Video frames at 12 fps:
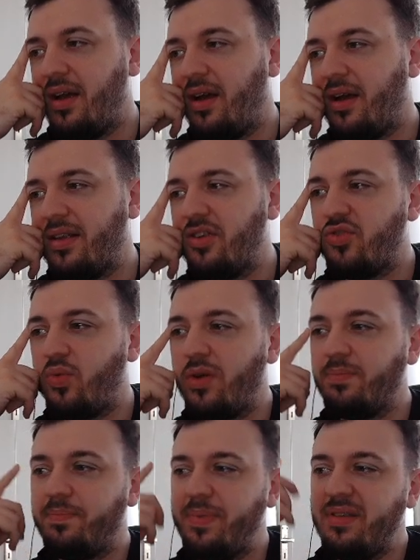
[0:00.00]
There is
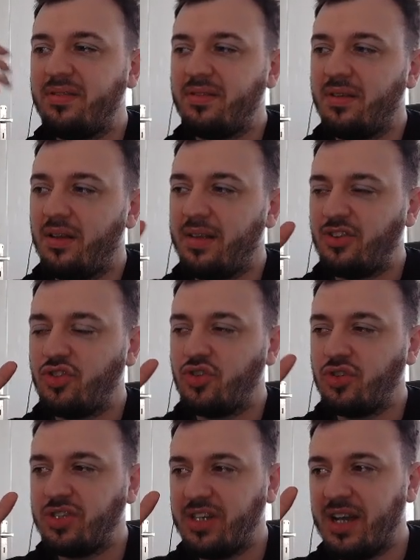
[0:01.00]
one piece that you
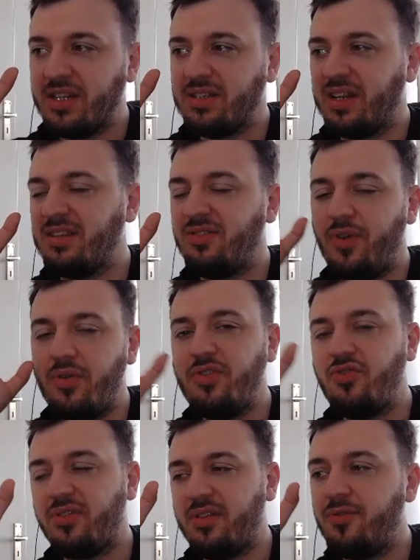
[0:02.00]
could get that is very
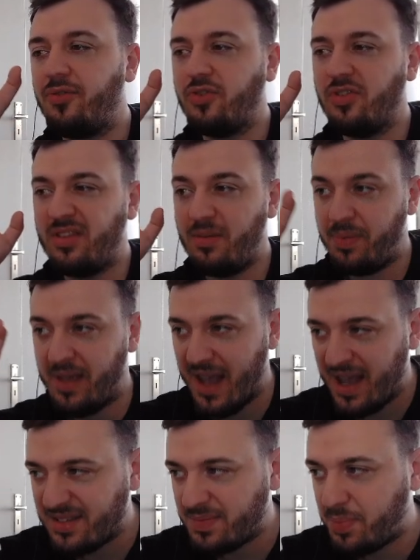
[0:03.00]
interesting for the
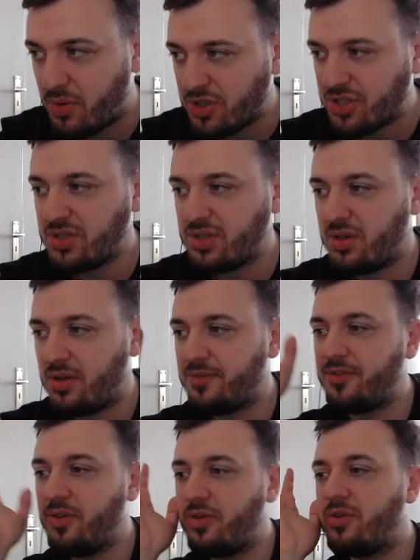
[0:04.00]
DPS portion
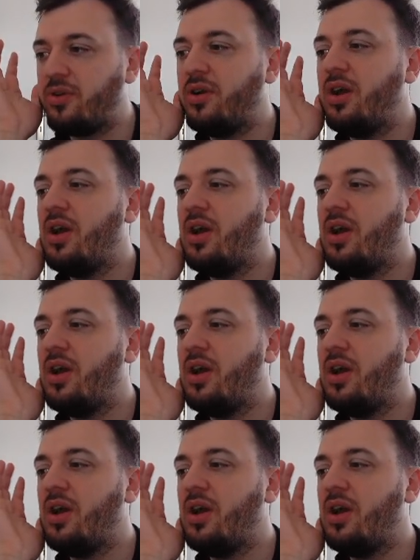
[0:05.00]
of your